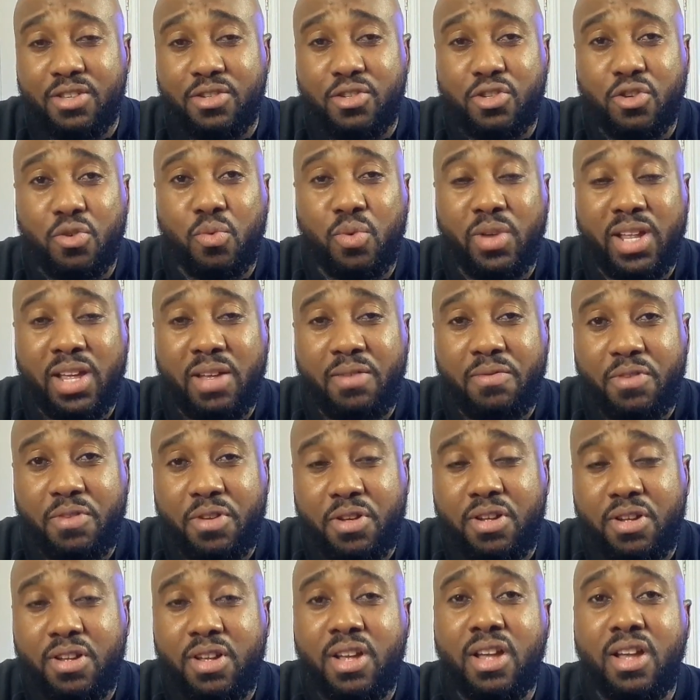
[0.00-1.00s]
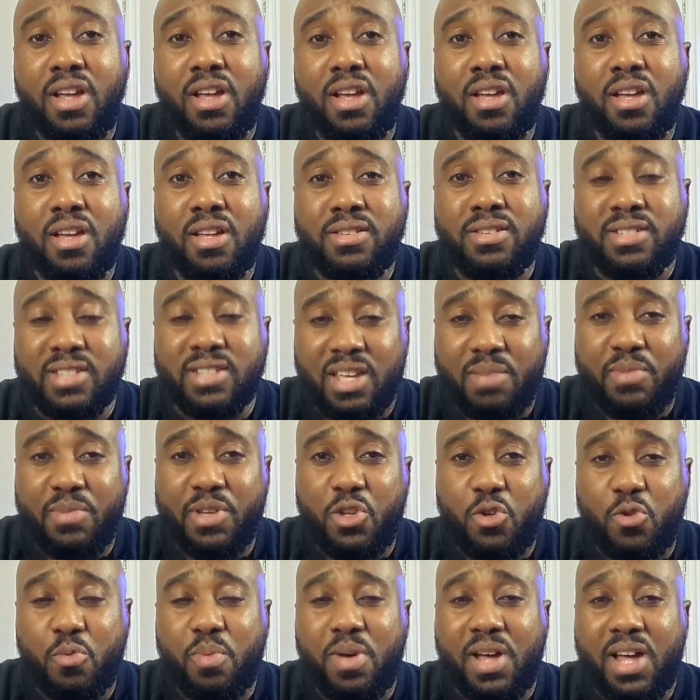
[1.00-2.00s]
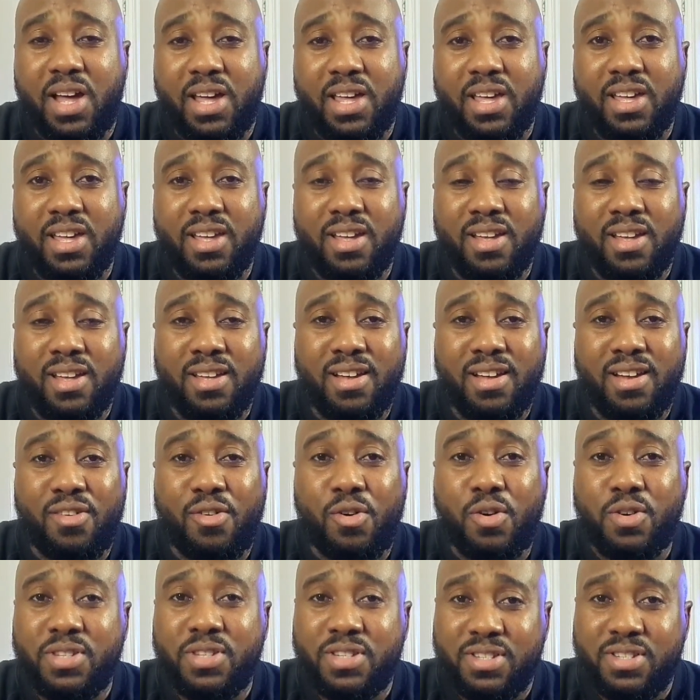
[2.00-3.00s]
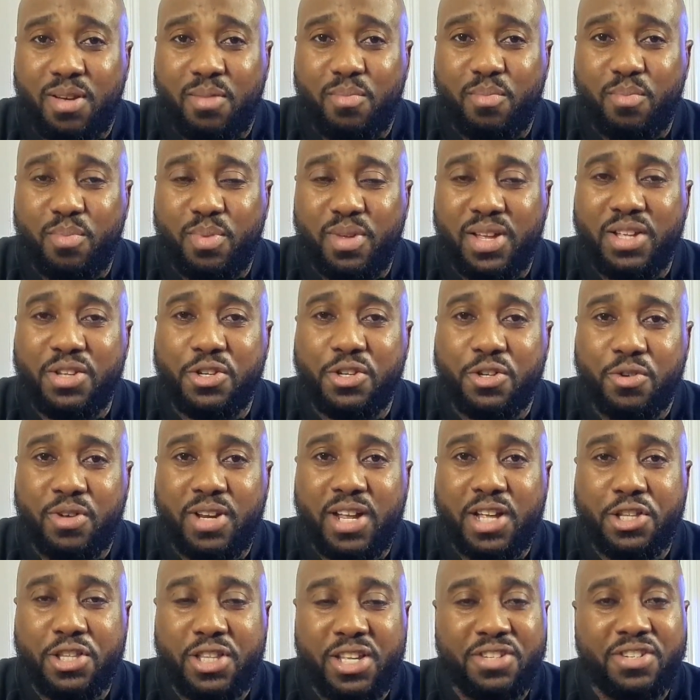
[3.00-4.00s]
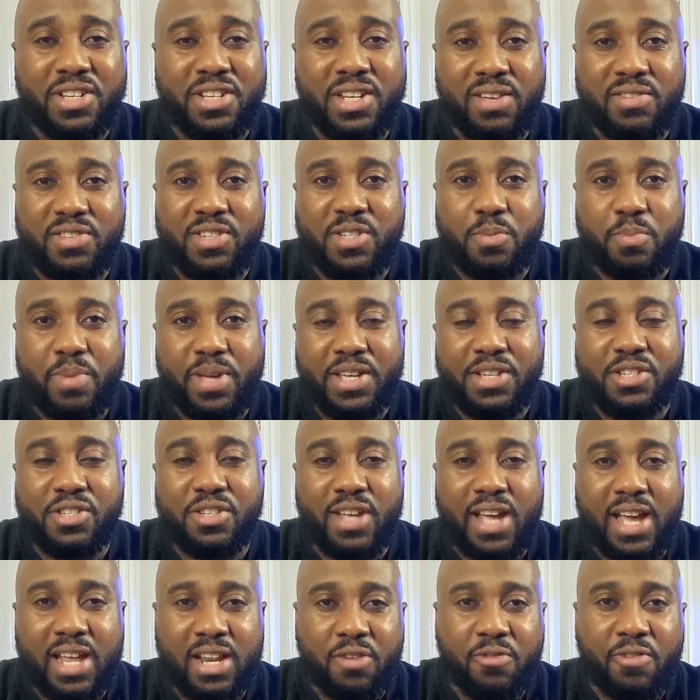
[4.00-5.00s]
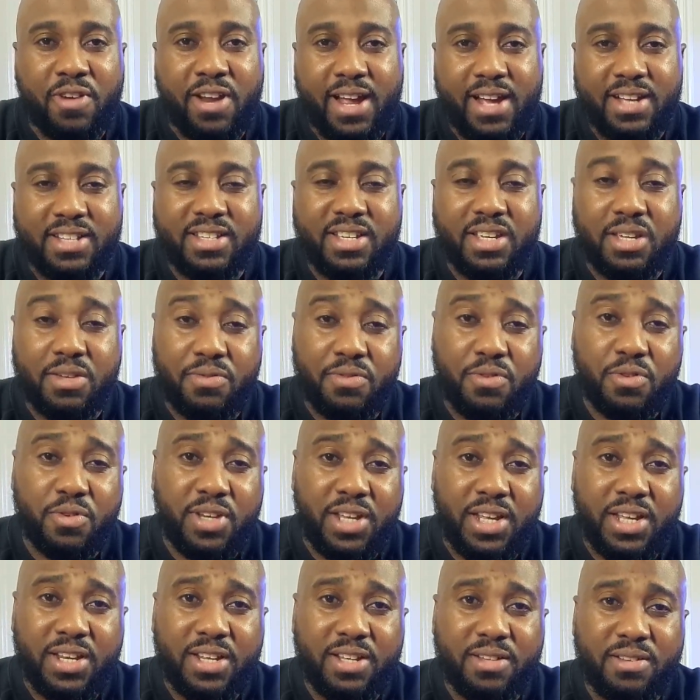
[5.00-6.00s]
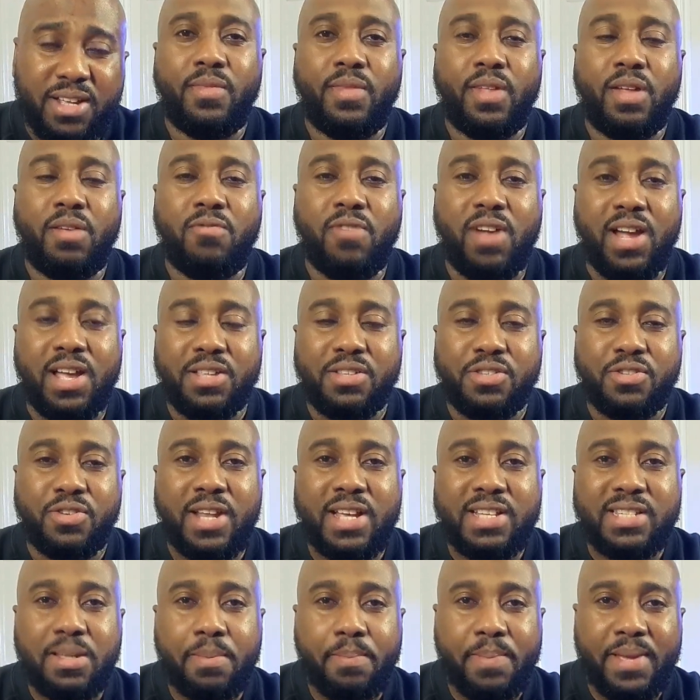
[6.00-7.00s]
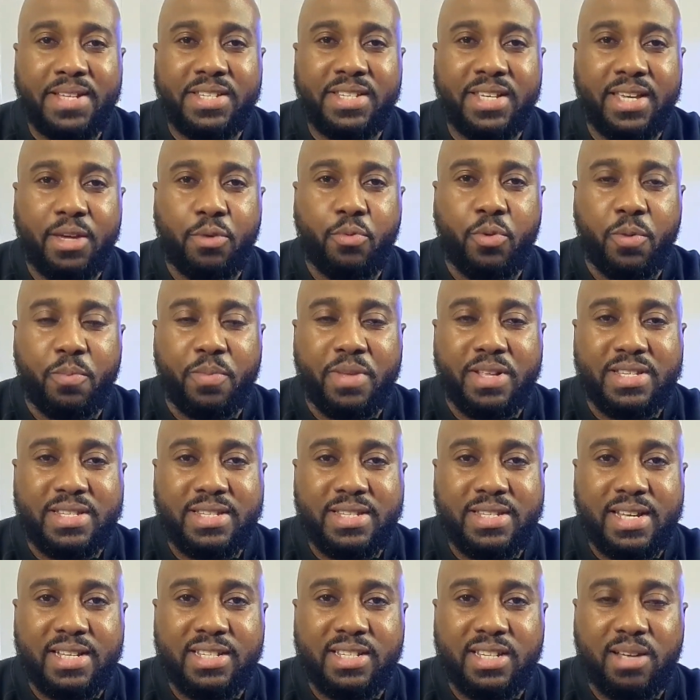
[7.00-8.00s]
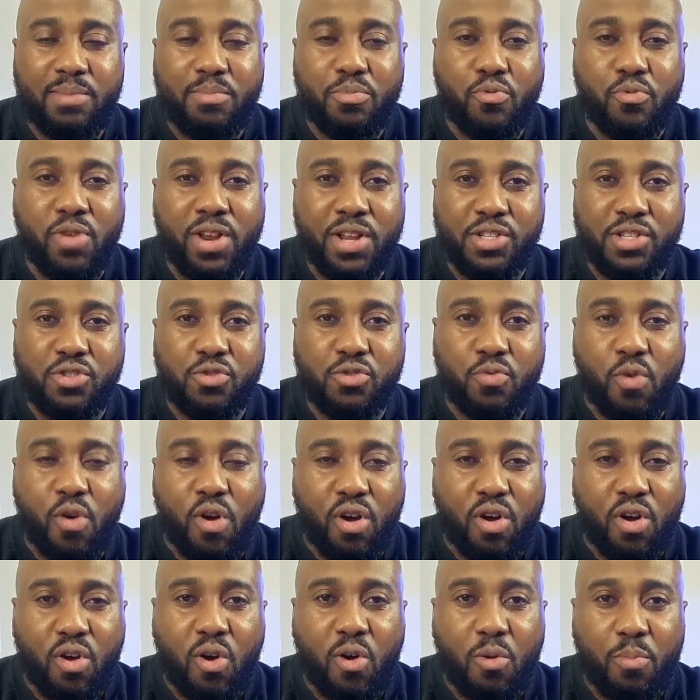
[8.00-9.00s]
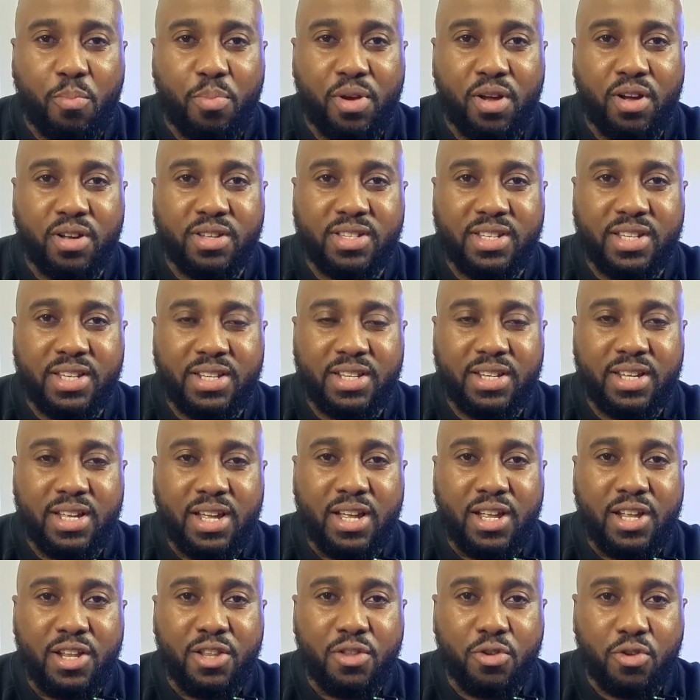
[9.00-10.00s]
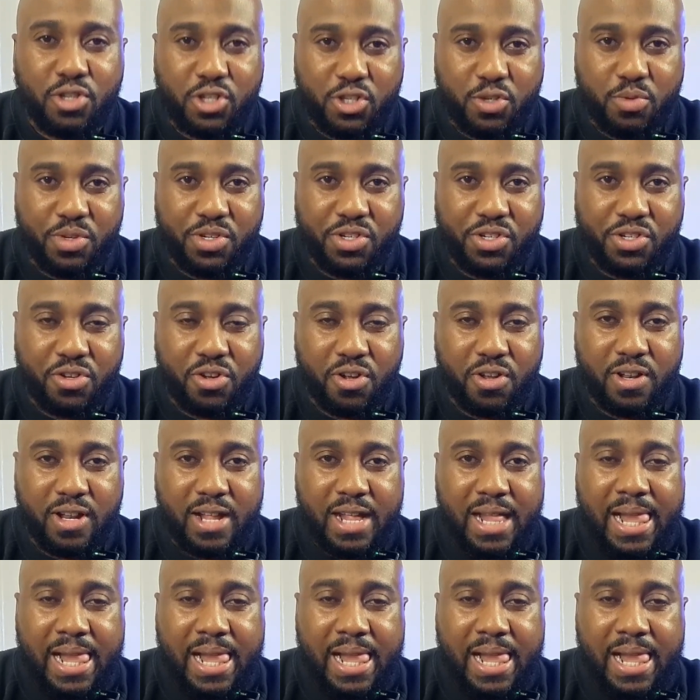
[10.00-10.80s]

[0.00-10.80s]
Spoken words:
So whatever skimmer you buy or sump, ensure that there's enough space to add a reactor if you need it. Right, so that's the basic equipment set up, ready to rock, all plugged in, not switched on.